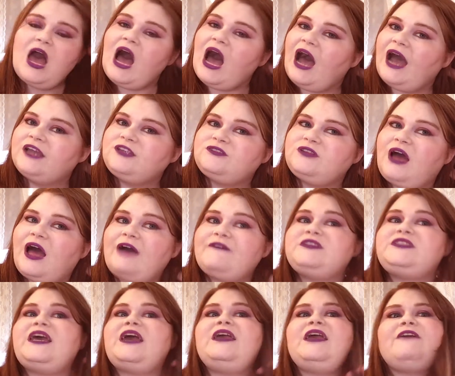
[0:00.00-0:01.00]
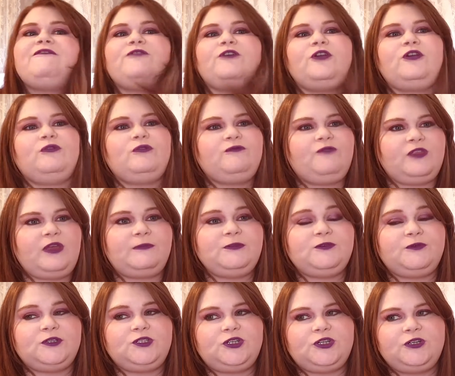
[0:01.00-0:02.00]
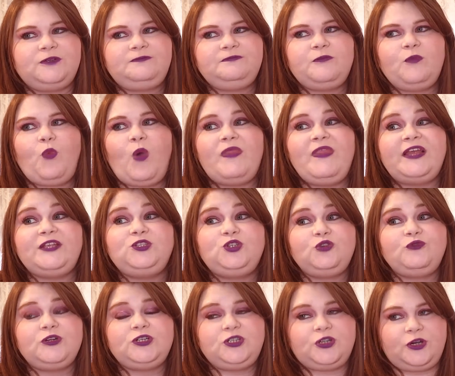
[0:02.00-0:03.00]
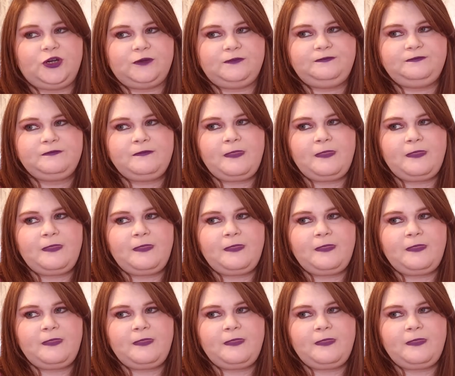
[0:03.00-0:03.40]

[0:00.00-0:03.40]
I do not have a date yet for them to return. When they do return,